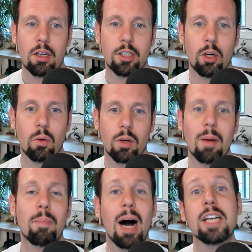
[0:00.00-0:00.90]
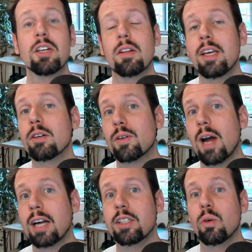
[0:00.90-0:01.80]
So combine your legal
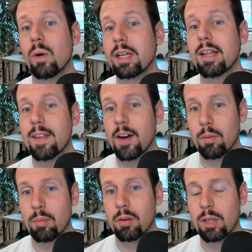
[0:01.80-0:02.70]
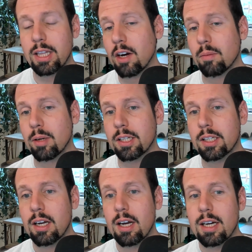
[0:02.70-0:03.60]
strategy with
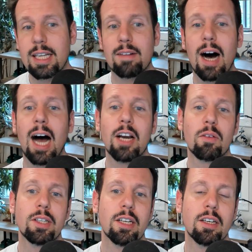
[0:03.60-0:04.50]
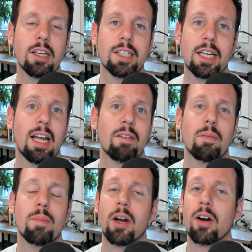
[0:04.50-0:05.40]
therapist to have higher resilience and to have a
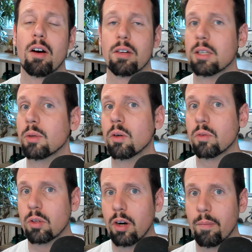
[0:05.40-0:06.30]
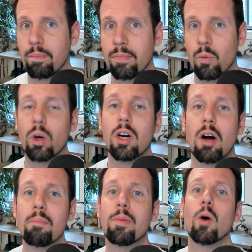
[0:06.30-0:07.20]
better outcome overall. Work
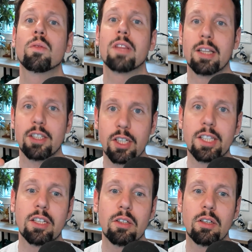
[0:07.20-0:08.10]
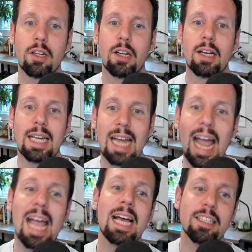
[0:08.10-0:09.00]
on both the logistical
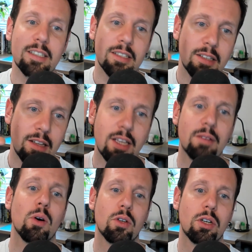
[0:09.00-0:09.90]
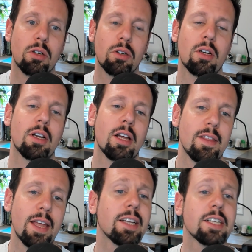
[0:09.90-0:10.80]
and the emotional.
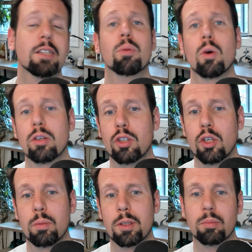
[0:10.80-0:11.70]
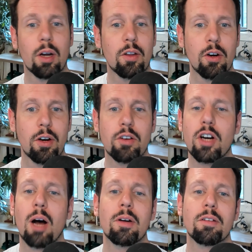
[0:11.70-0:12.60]
Things like support groups, brotherhood, and
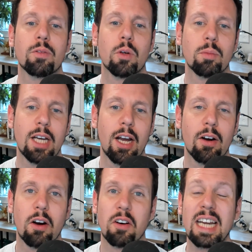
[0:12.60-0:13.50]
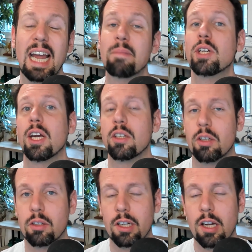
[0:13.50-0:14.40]
trauma-informed care are game
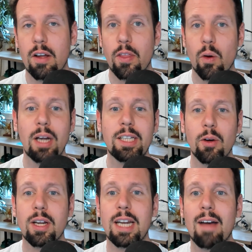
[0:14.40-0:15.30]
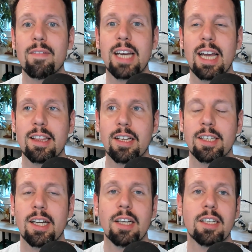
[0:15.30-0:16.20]
changers. They're ways that you can navigate
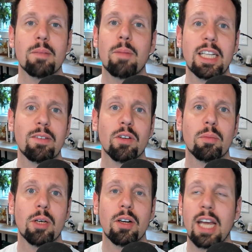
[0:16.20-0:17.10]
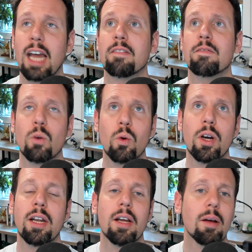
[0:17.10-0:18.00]
this to the best of your ability and
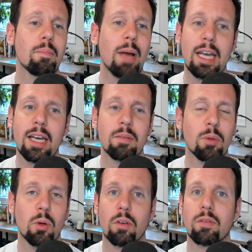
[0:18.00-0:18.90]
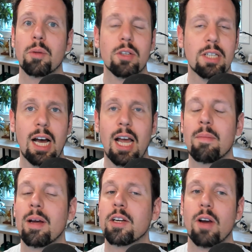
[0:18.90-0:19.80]
avoid paying more from your
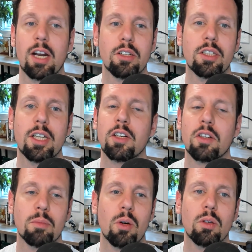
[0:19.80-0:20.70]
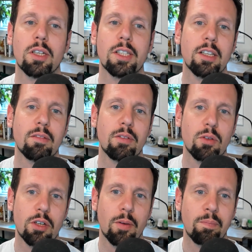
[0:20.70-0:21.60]
time and your energy and your emotions in the
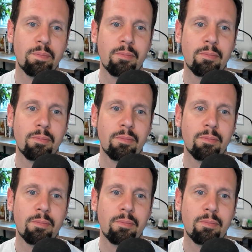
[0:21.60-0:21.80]
future.